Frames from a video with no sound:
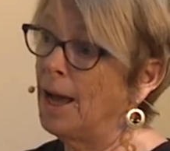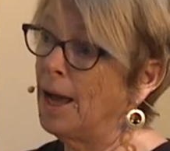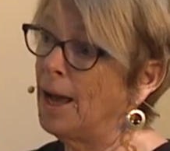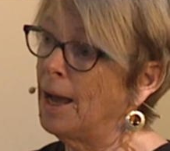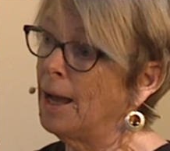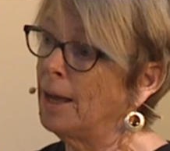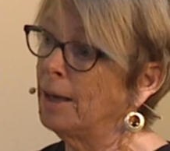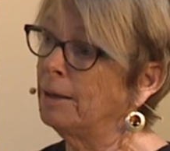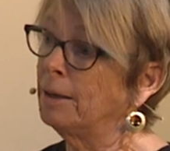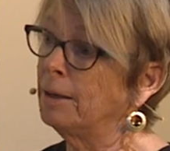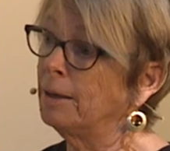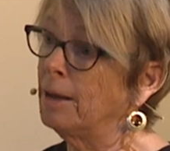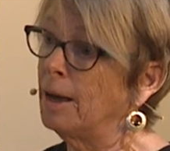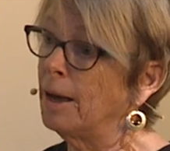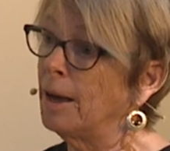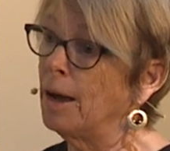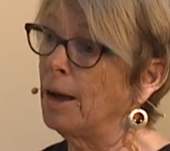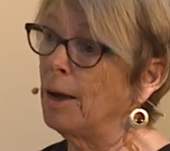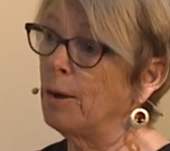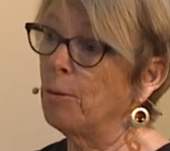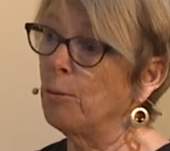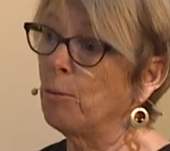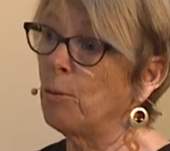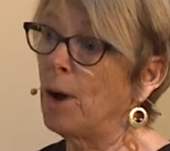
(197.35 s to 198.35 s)
And
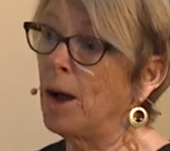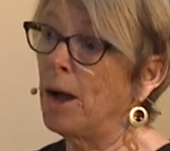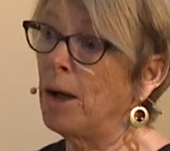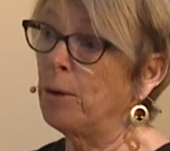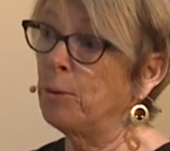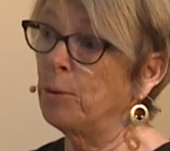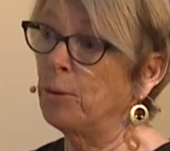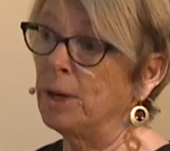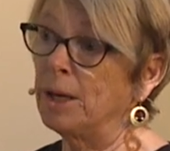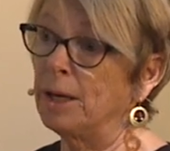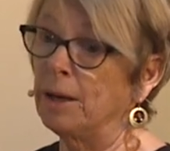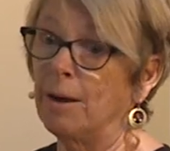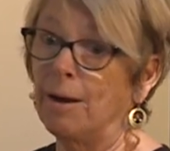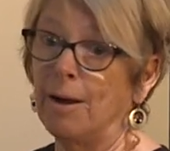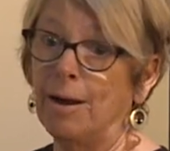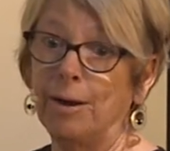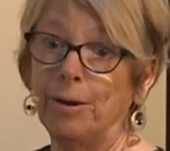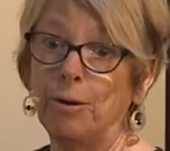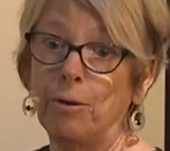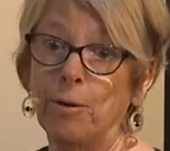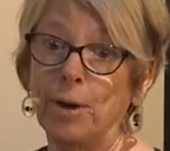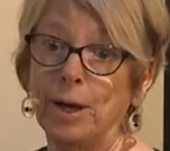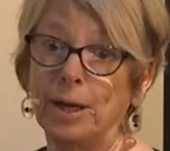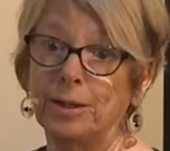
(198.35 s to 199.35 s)
while we
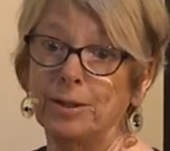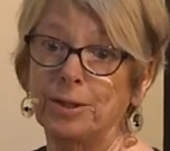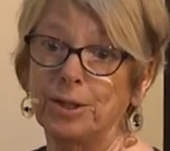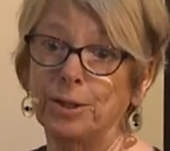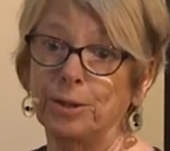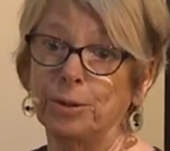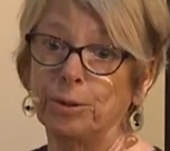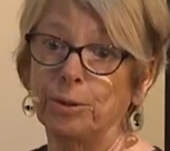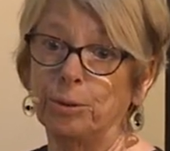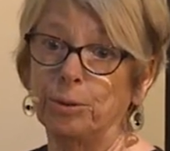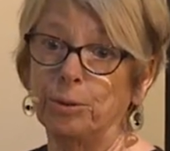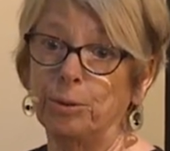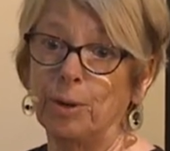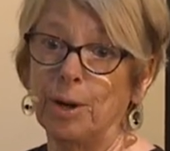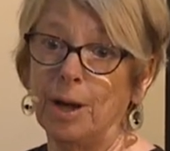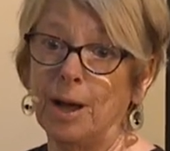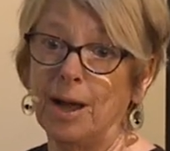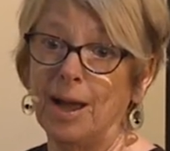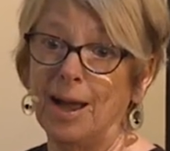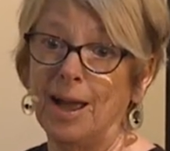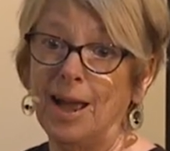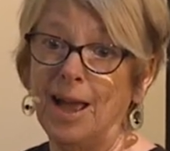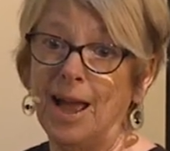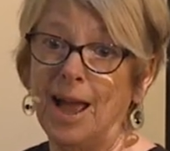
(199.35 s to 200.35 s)
are going
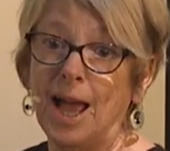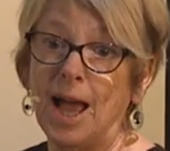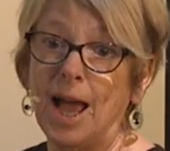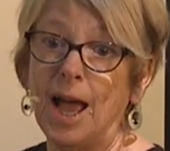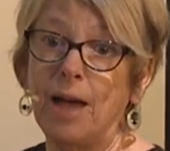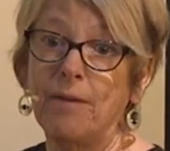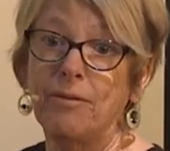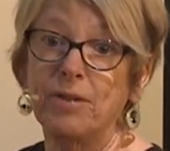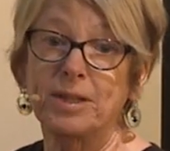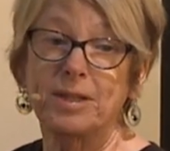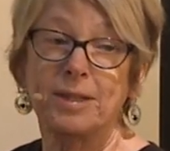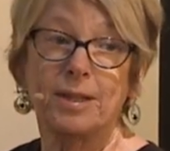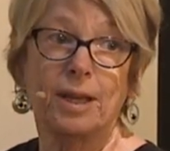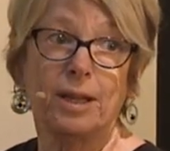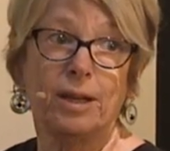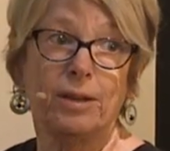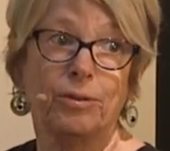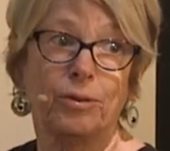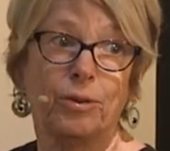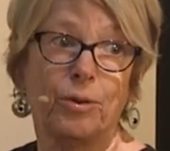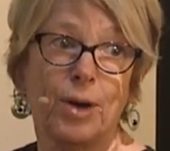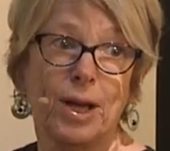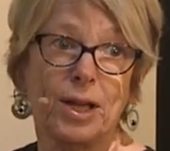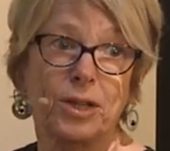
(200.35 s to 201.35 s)
to have a set
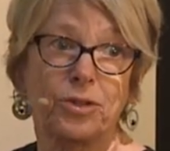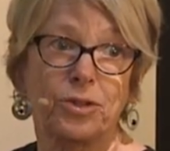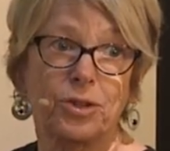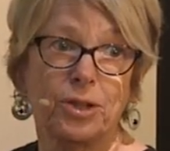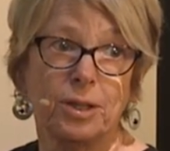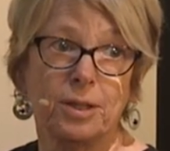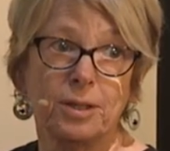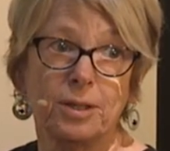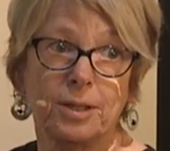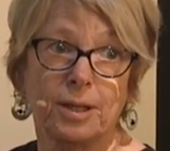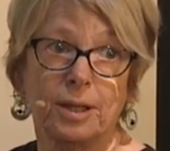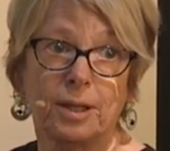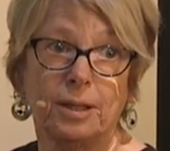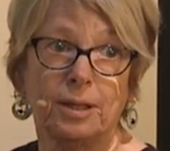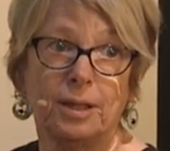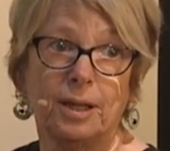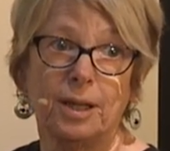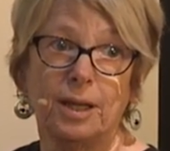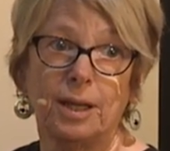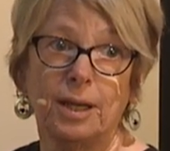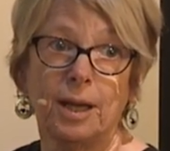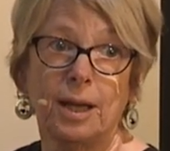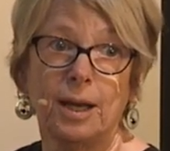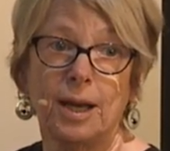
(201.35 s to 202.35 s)
of questions
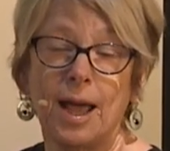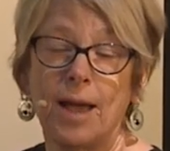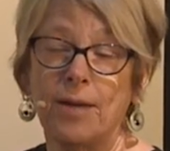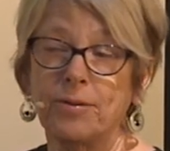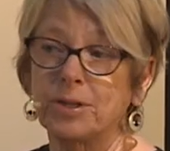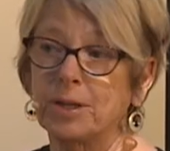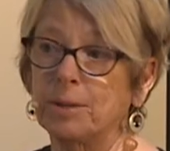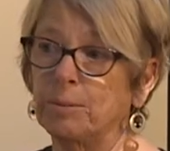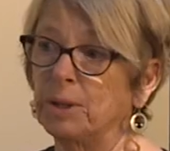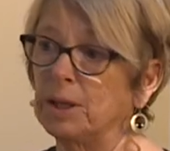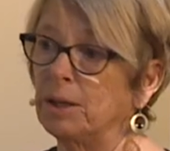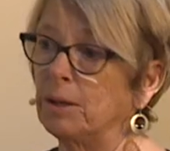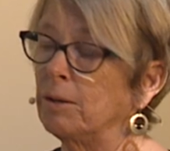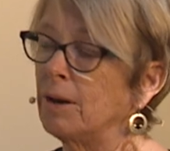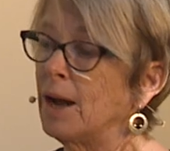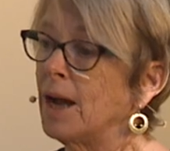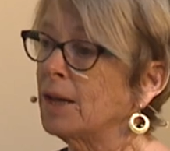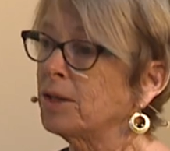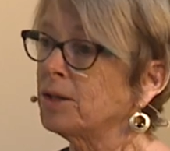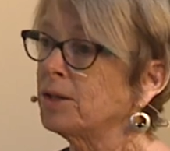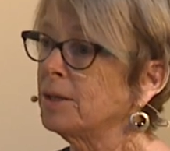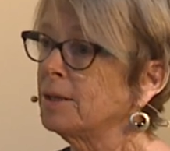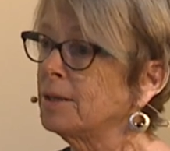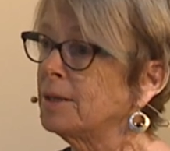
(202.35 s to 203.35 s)
and have some
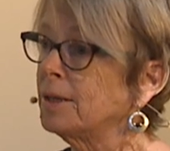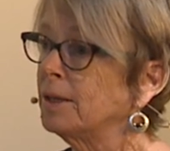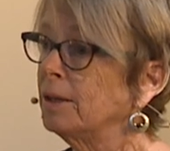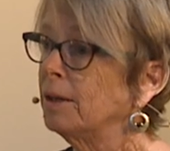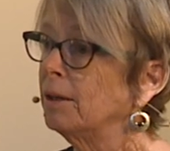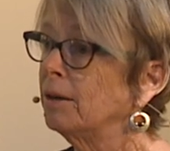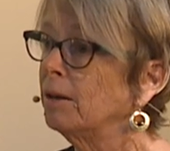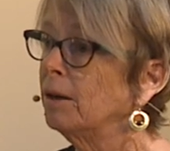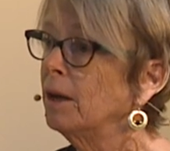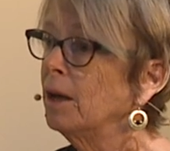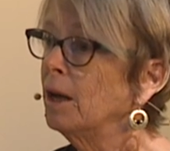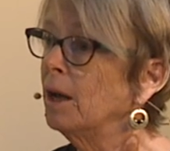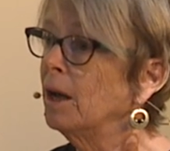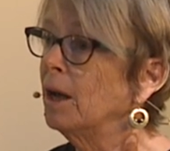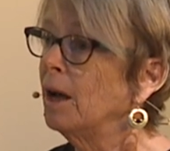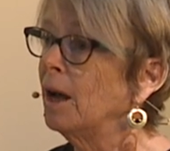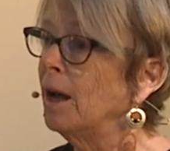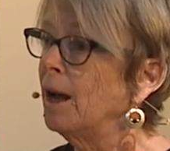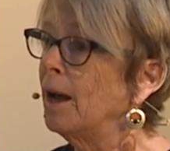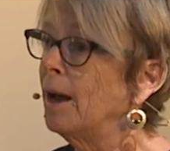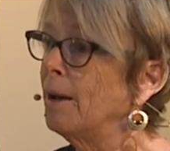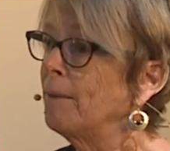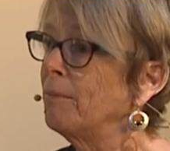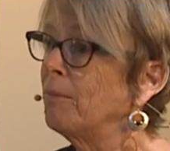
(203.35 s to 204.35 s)
interactions here,
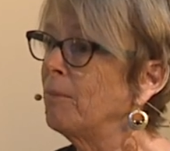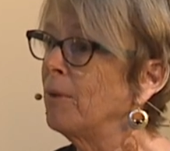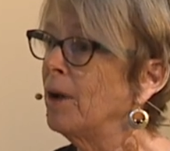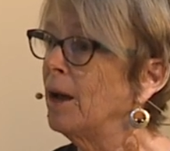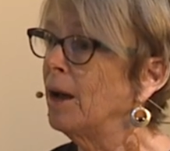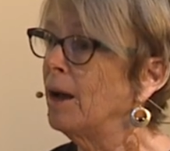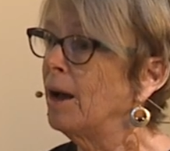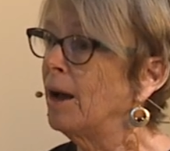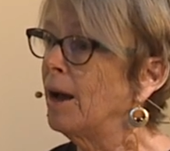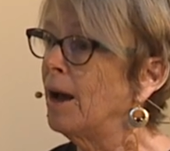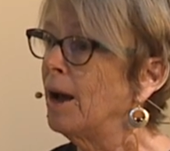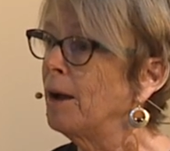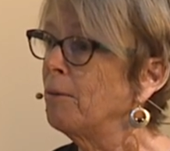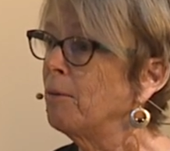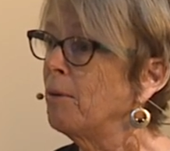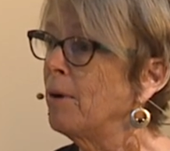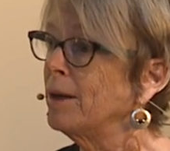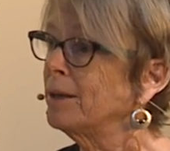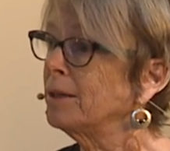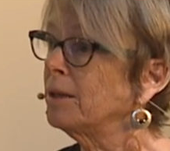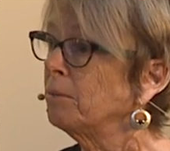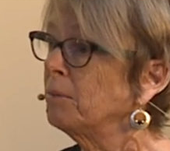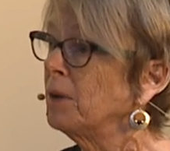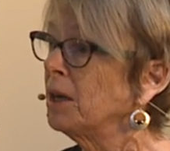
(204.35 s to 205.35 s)
I
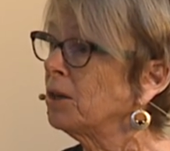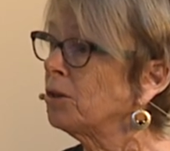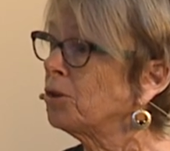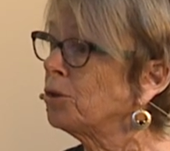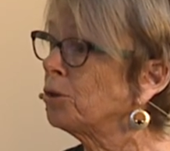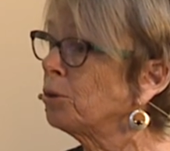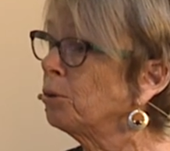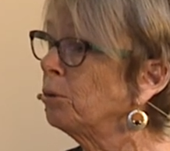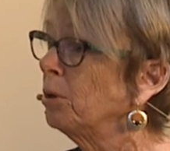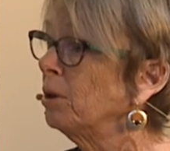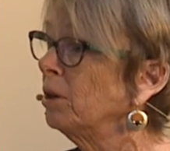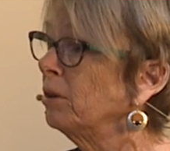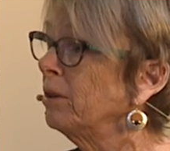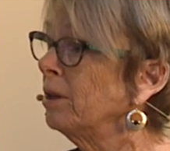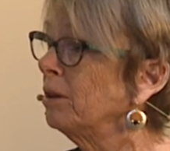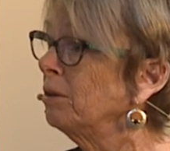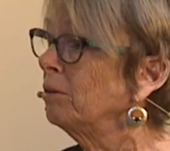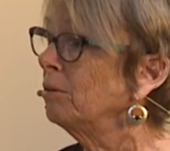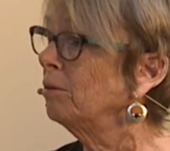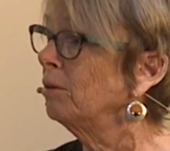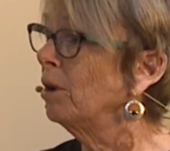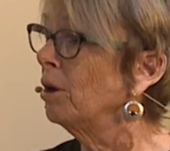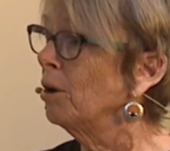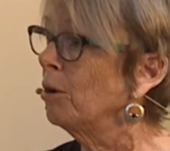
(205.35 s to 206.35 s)
want to make sure that
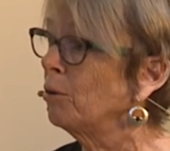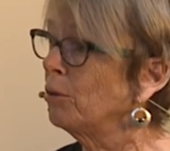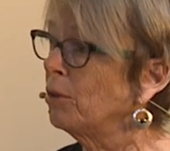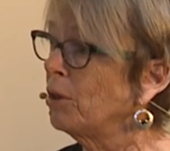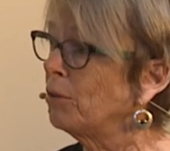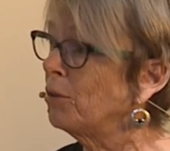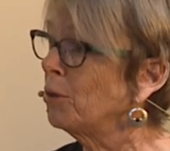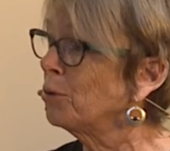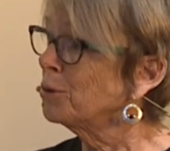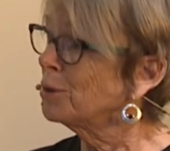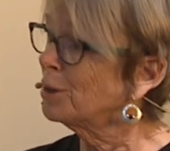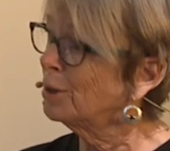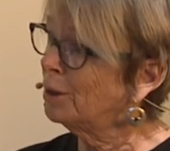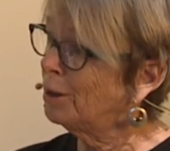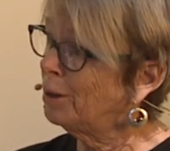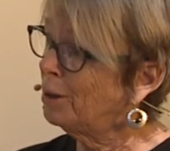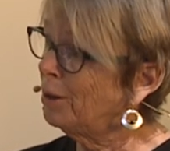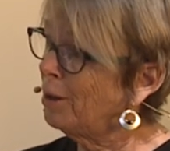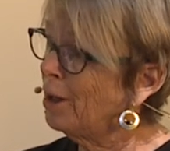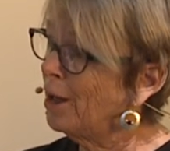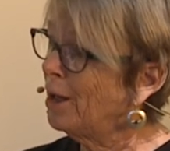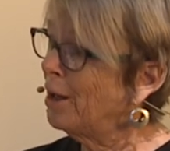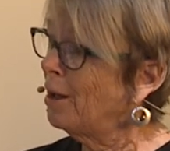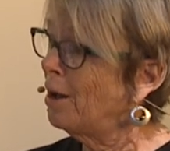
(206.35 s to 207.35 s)
you know that those
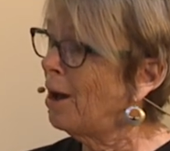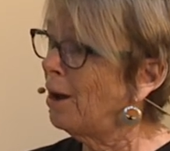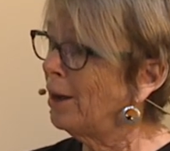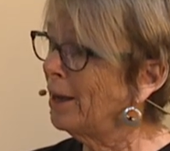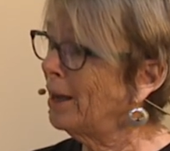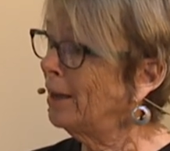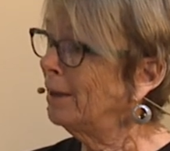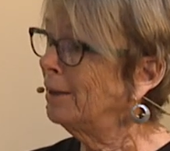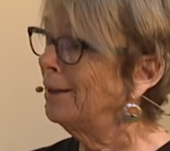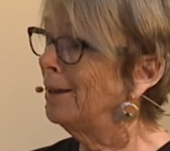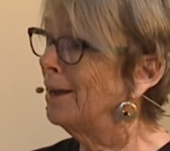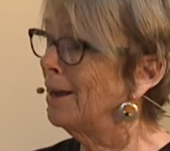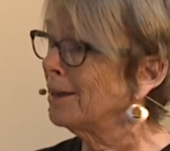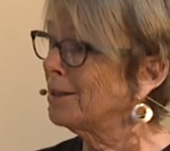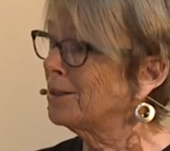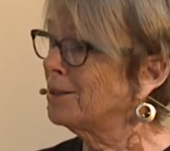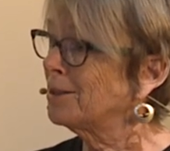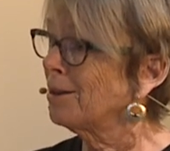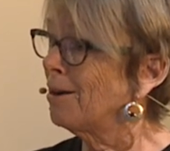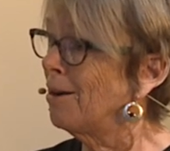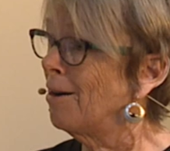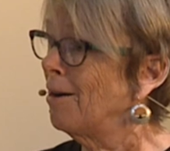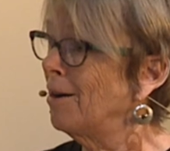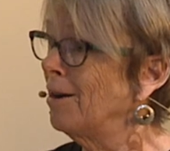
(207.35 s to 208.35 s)
little
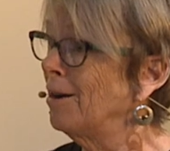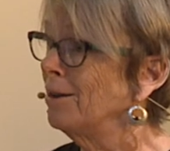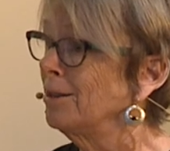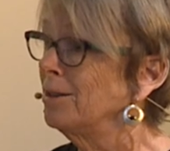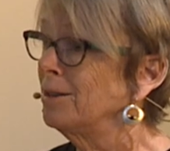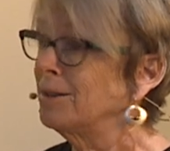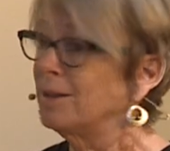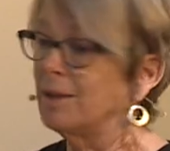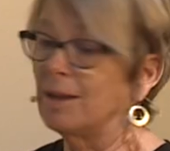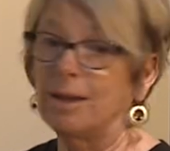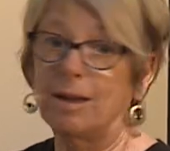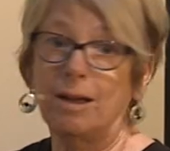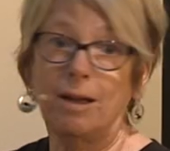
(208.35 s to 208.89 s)
index cards,